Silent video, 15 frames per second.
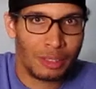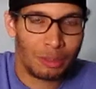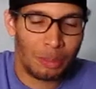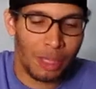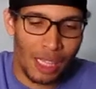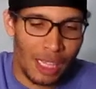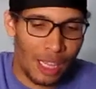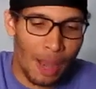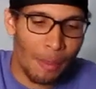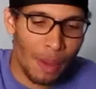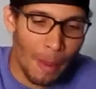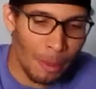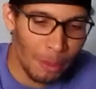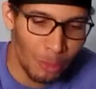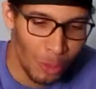But hey, I'm
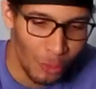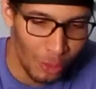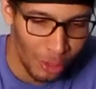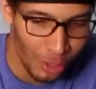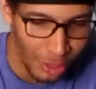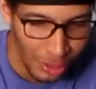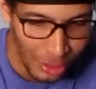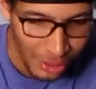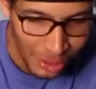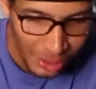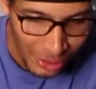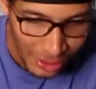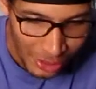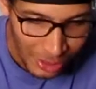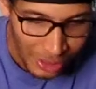going to move on.
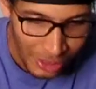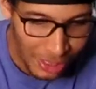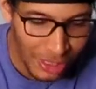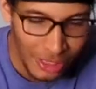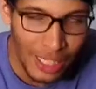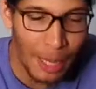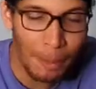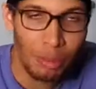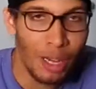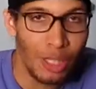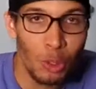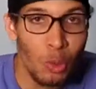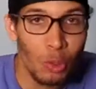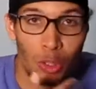Because, like, bro,